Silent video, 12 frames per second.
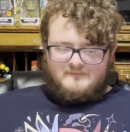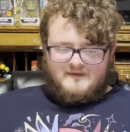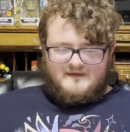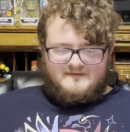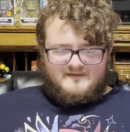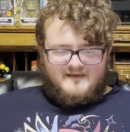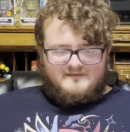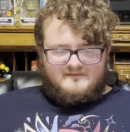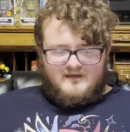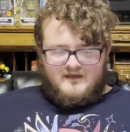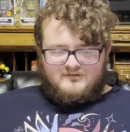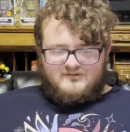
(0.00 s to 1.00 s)
He says,
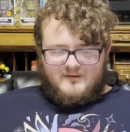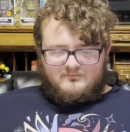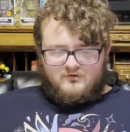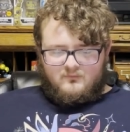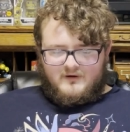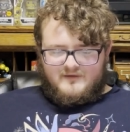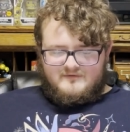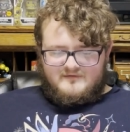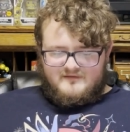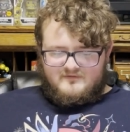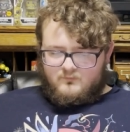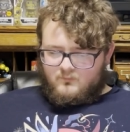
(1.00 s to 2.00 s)
Chapter 1,
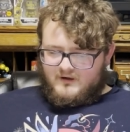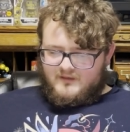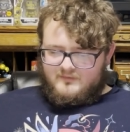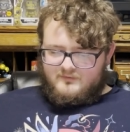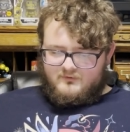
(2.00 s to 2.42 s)
Season 1